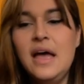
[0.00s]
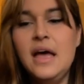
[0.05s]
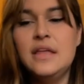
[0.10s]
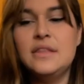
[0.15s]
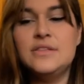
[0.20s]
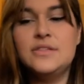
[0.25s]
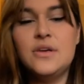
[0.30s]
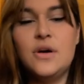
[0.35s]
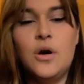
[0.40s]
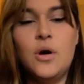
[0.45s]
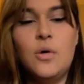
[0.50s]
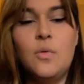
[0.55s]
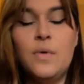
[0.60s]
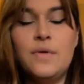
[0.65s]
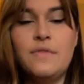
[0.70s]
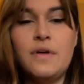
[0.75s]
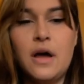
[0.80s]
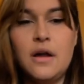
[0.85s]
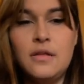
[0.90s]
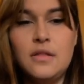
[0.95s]
So
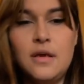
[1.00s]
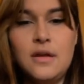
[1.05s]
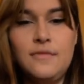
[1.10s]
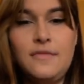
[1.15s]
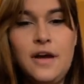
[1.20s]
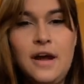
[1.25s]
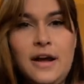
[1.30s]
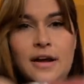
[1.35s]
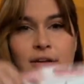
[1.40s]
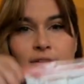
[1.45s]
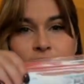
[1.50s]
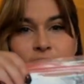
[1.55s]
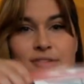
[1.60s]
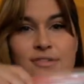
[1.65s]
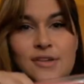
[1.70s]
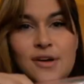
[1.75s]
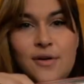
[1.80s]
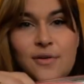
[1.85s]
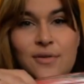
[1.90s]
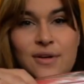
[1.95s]
we've got a lot of
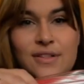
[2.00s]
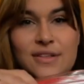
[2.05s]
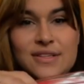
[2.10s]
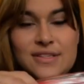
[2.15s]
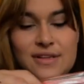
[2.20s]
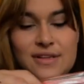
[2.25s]
ironstone in this